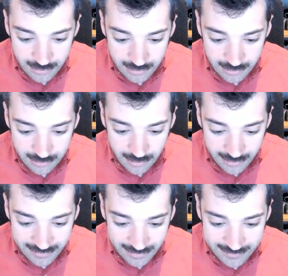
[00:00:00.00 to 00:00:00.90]
uh,
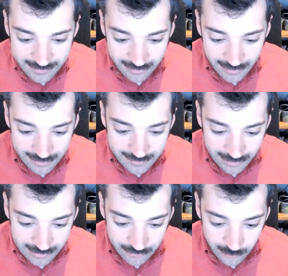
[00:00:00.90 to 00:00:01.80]
context that
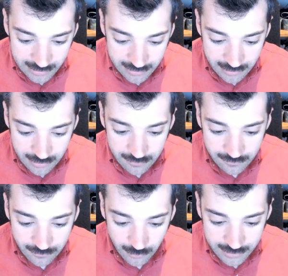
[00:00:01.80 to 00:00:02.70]
I can read.
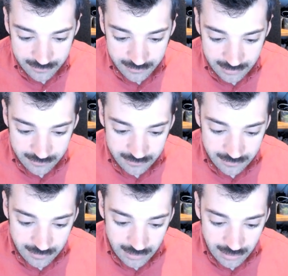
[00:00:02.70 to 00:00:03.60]
For
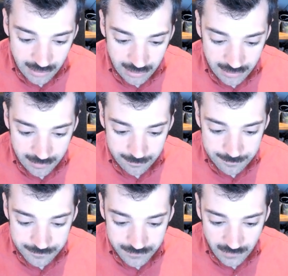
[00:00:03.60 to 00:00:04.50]
instance,
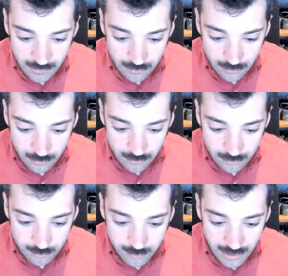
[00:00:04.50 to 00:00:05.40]
um,
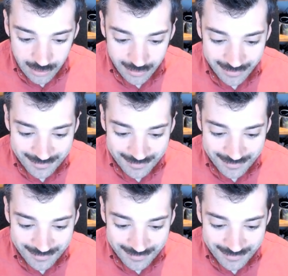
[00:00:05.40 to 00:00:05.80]
uh,